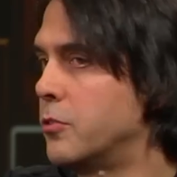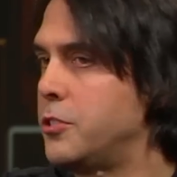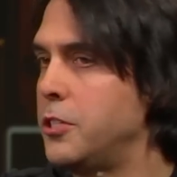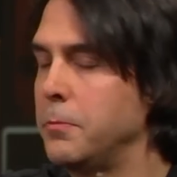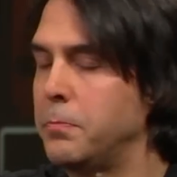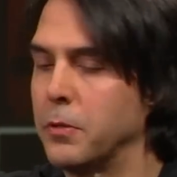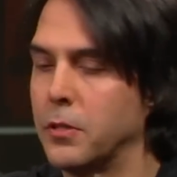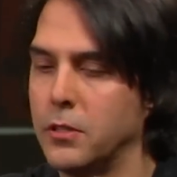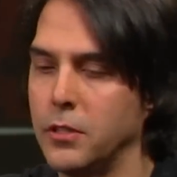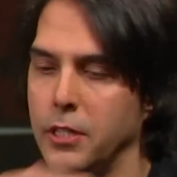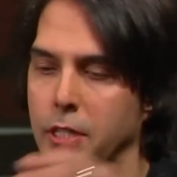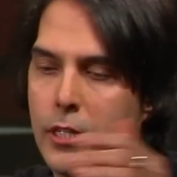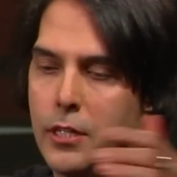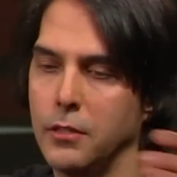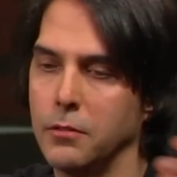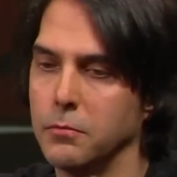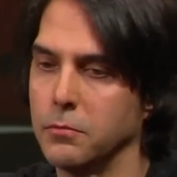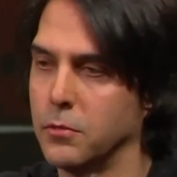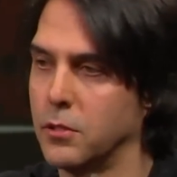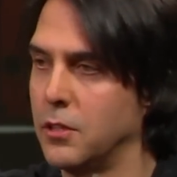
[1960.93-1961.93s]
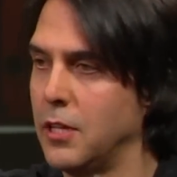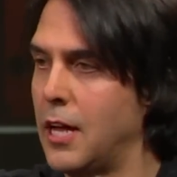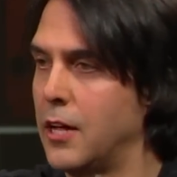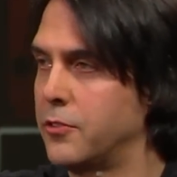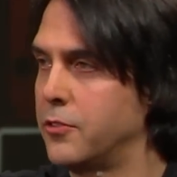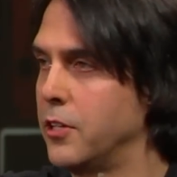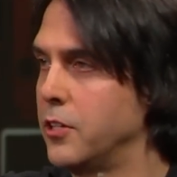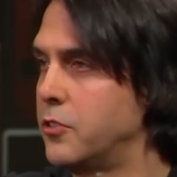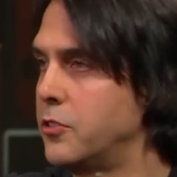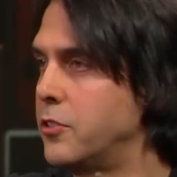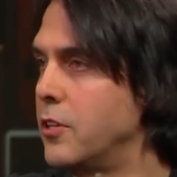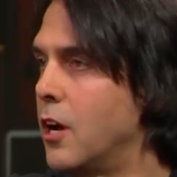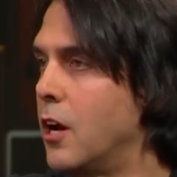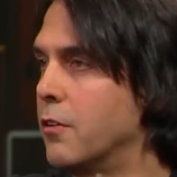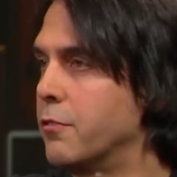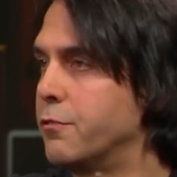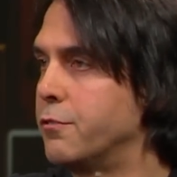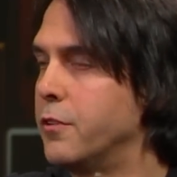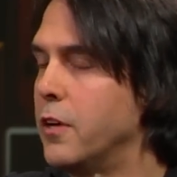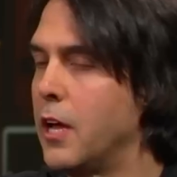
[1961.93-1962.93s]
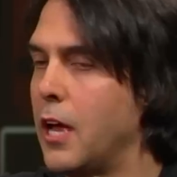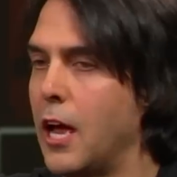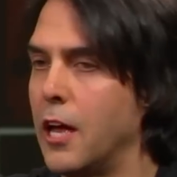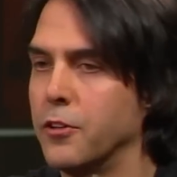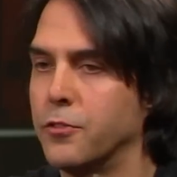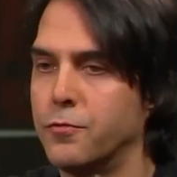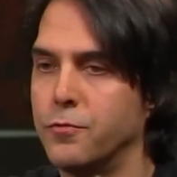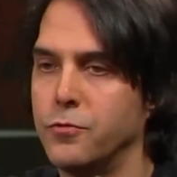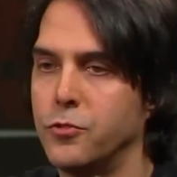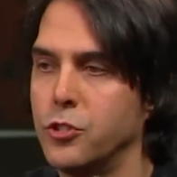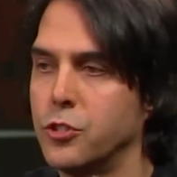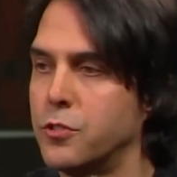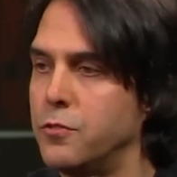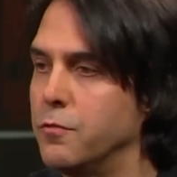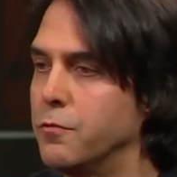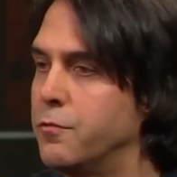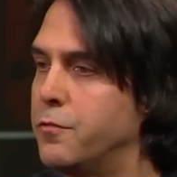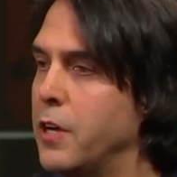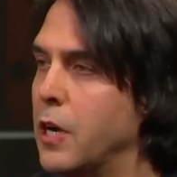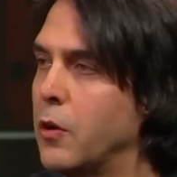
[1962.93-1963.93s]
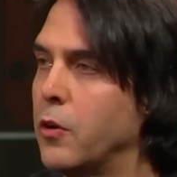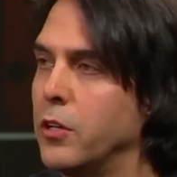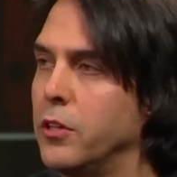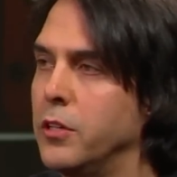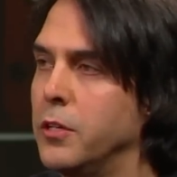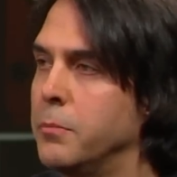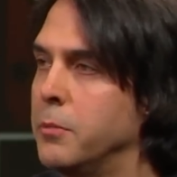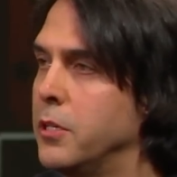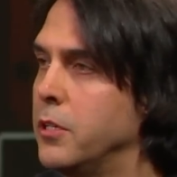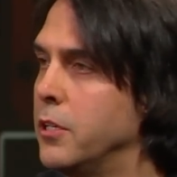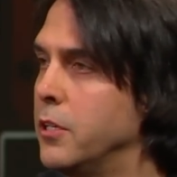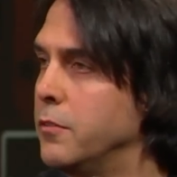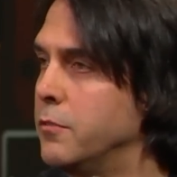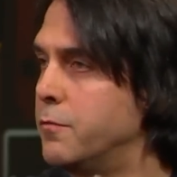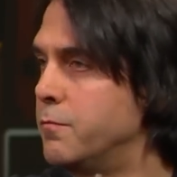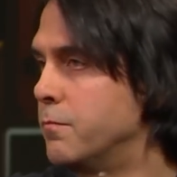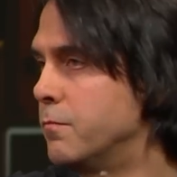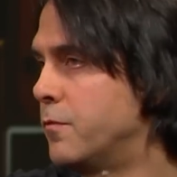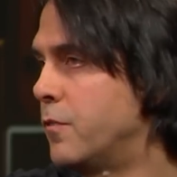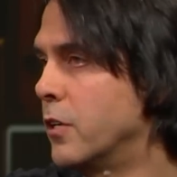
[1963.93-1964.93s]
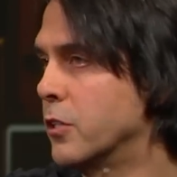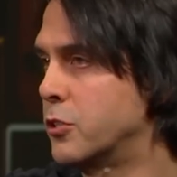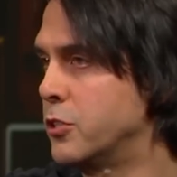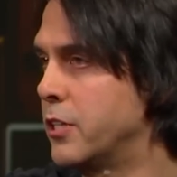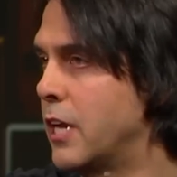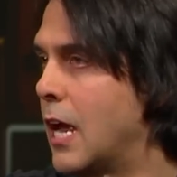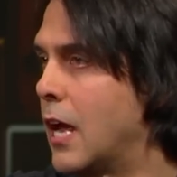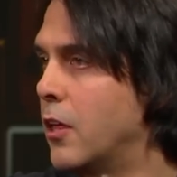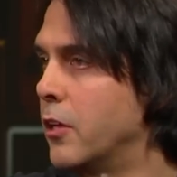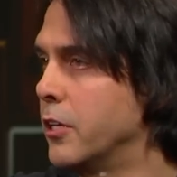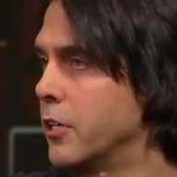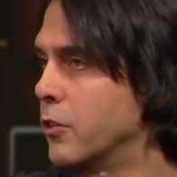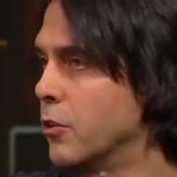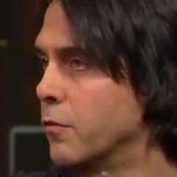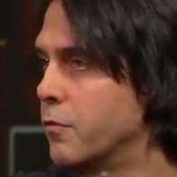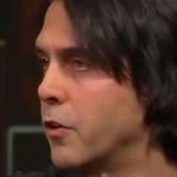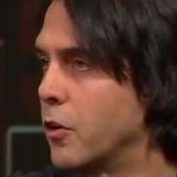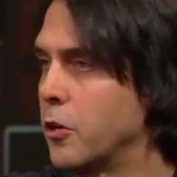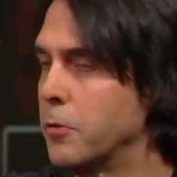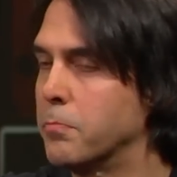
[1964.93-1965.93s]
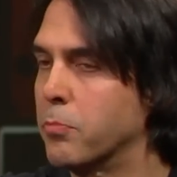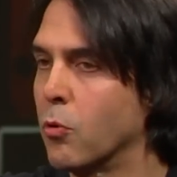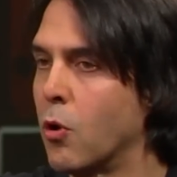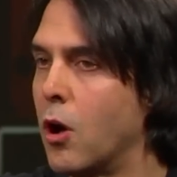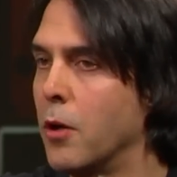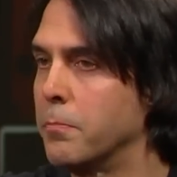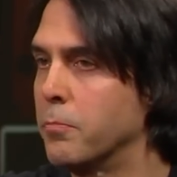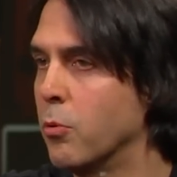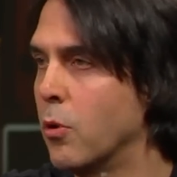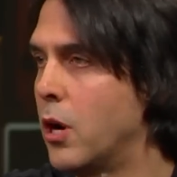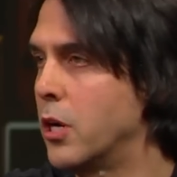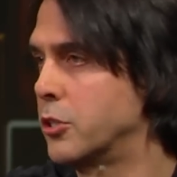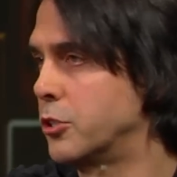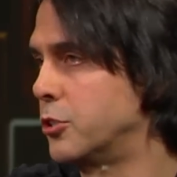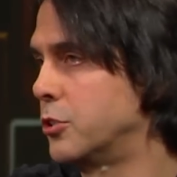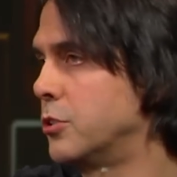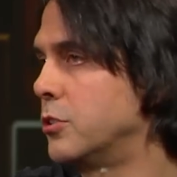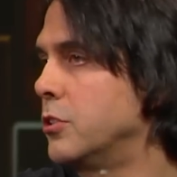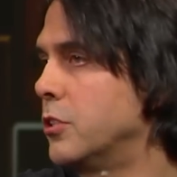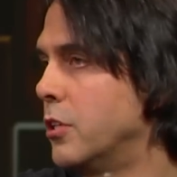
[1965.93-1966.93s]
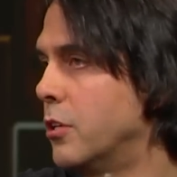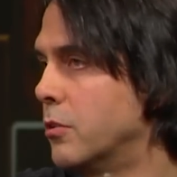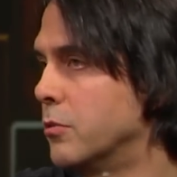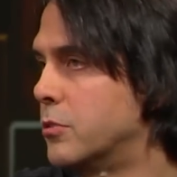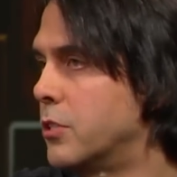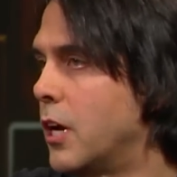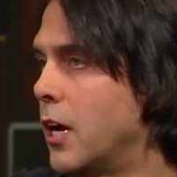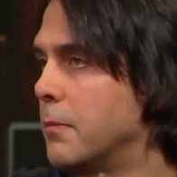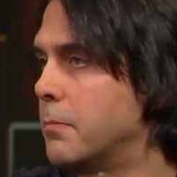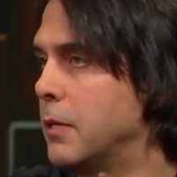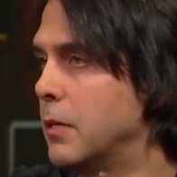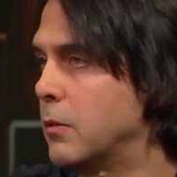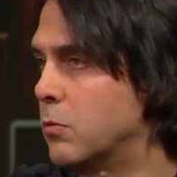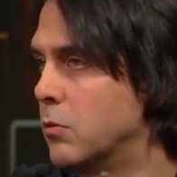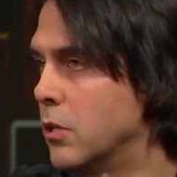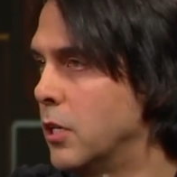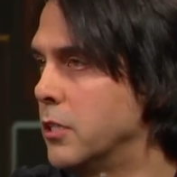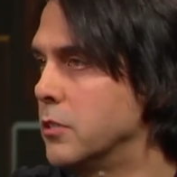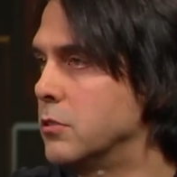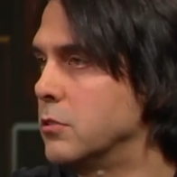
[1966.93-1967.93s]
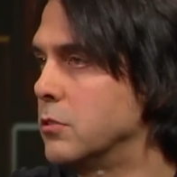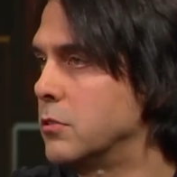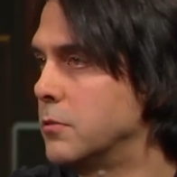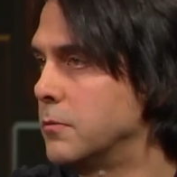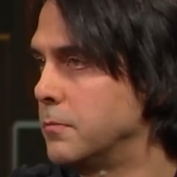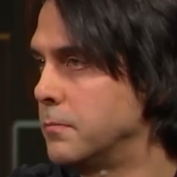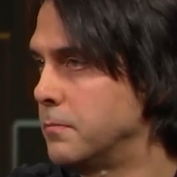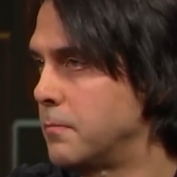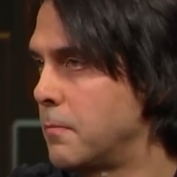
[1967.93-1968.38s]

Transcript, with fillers: typically Class A stuff has just very limited functionality. They're very broad brush, you know, let's, type let's equalizers. tell the truth. You